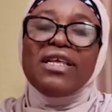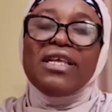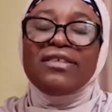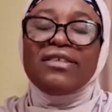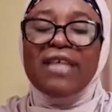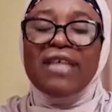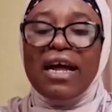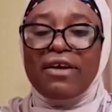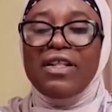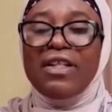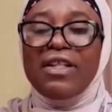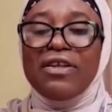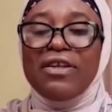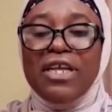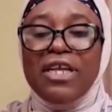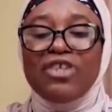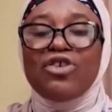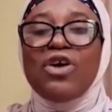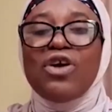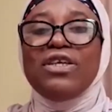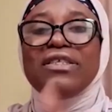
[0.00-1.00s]
This
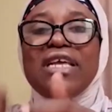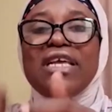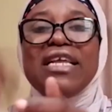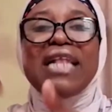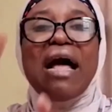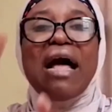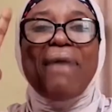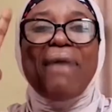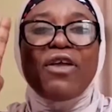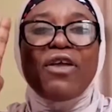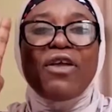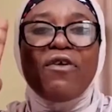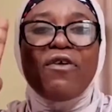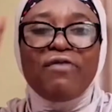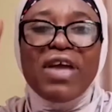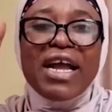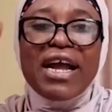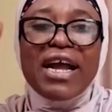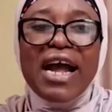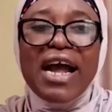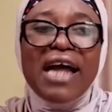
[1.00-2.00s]
accreditation is either by your
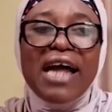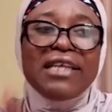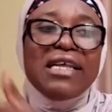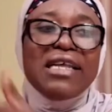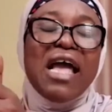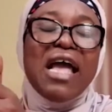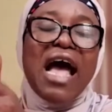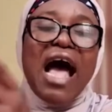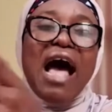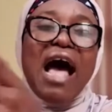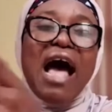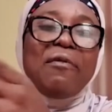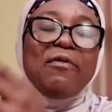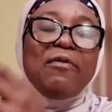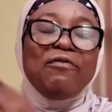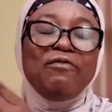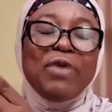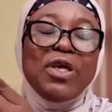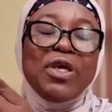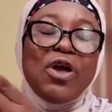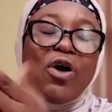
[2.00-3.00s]
finger,
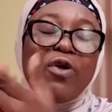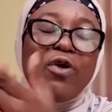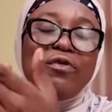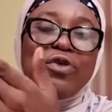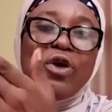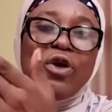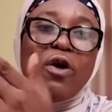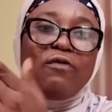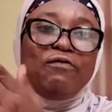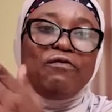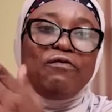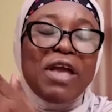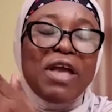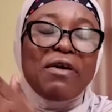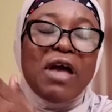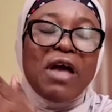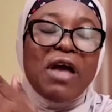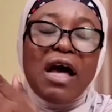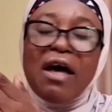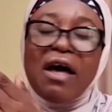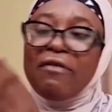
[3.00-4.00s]
your
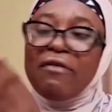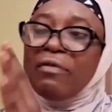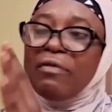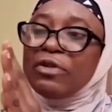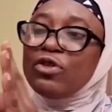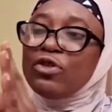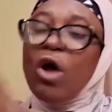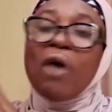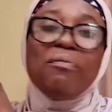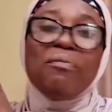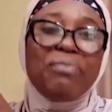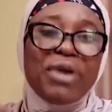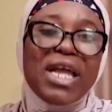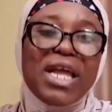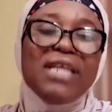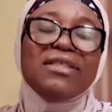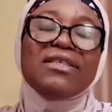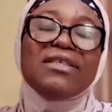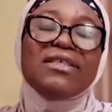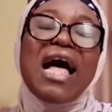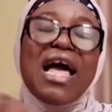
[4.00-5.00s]

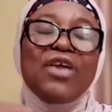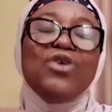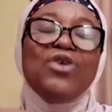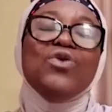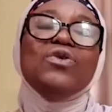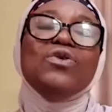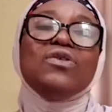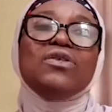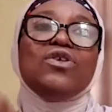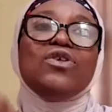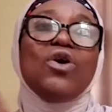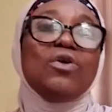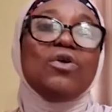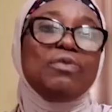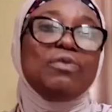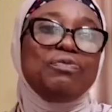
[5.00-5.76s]
thumbprints are used, your